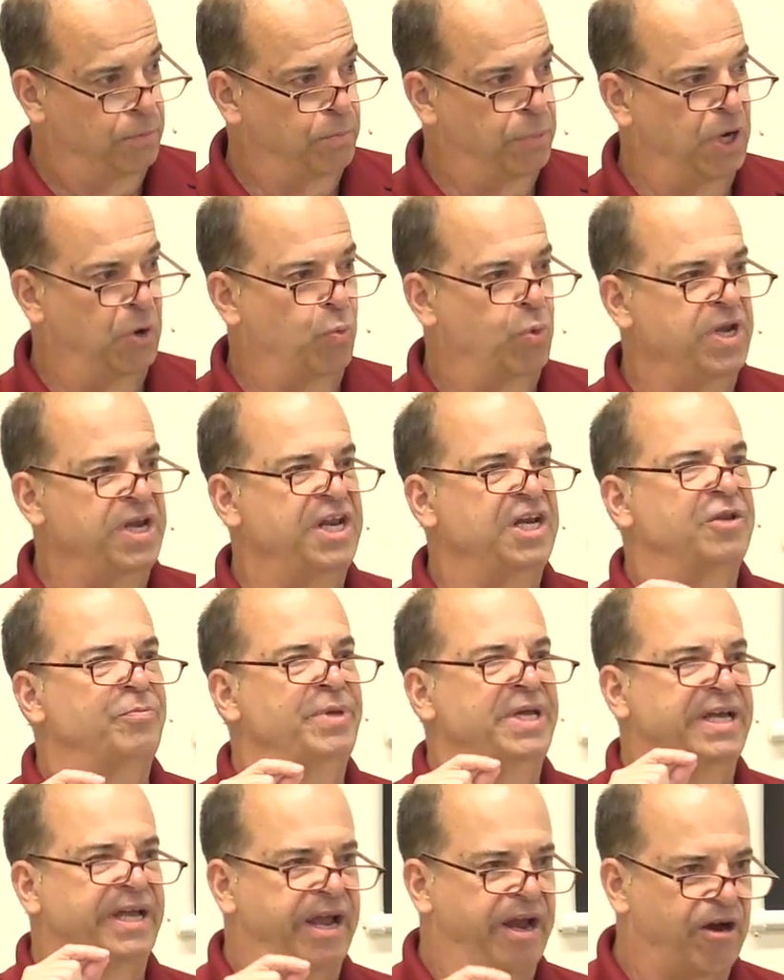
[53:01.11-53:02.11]
But we need to
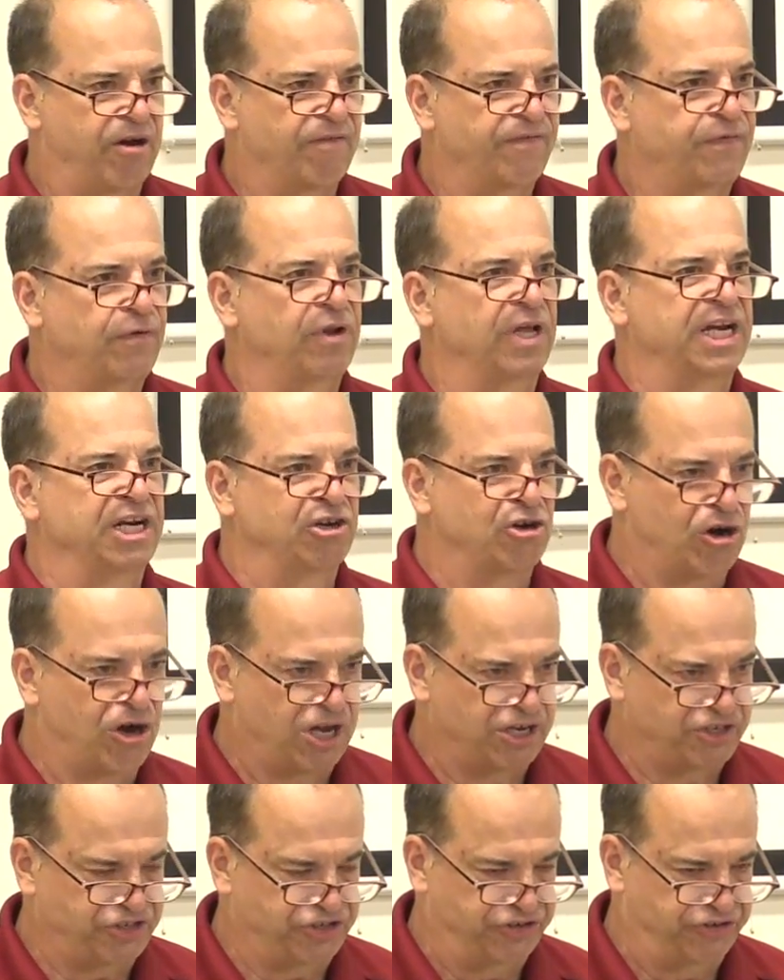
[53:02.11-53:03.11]
be careful and
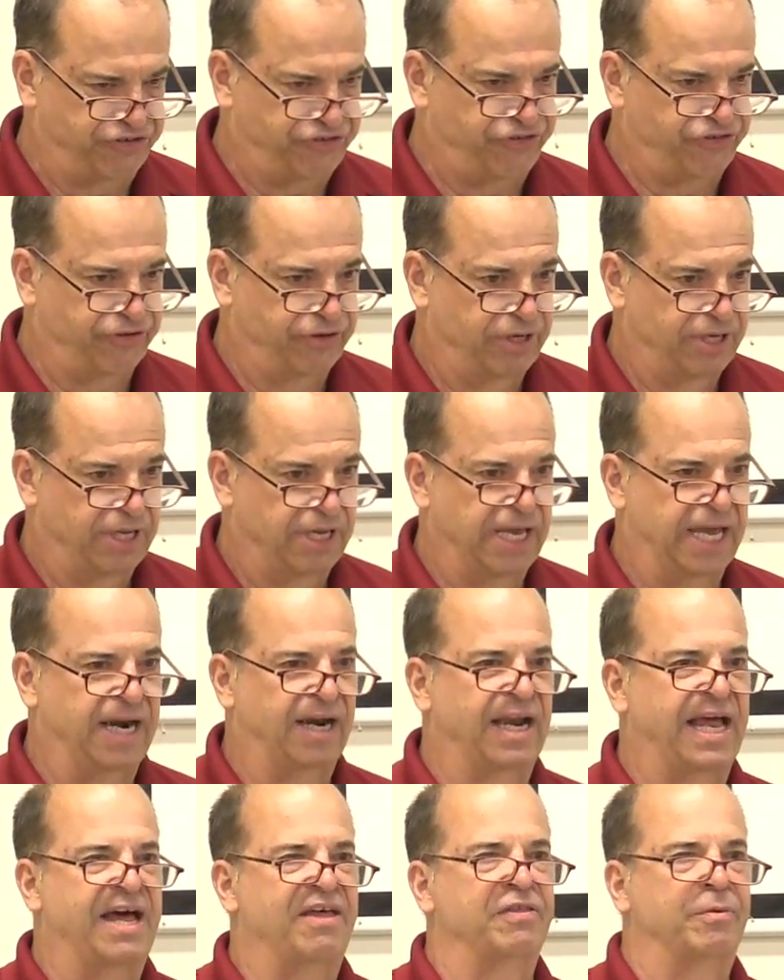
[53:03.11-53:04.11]
cautious and
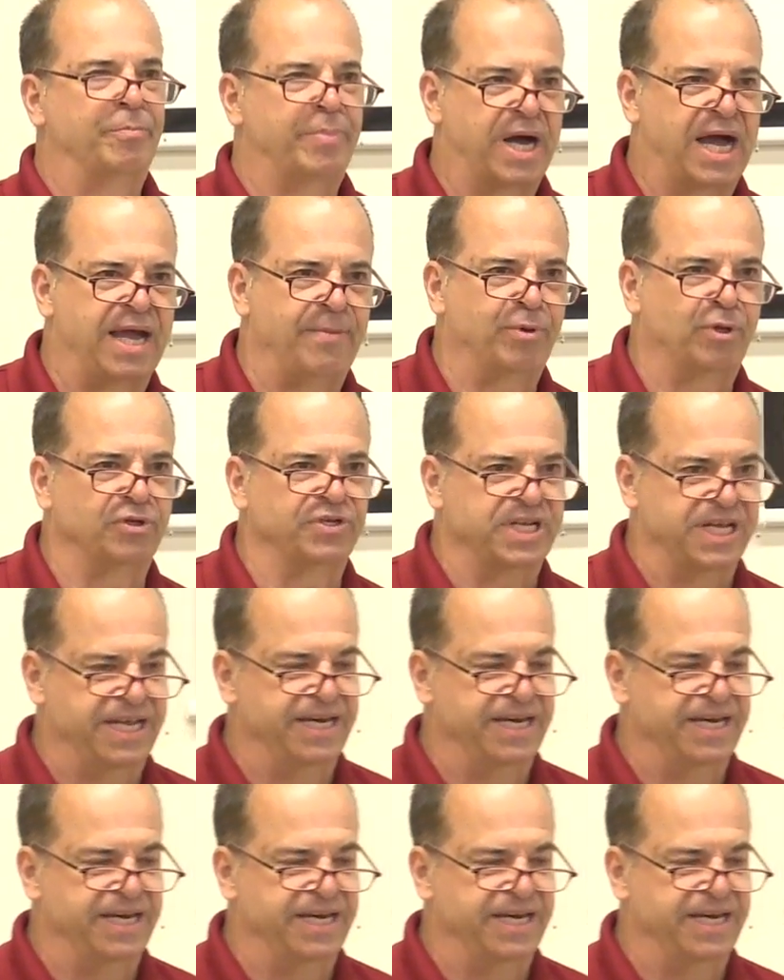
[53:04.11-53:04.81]
allow the Bible to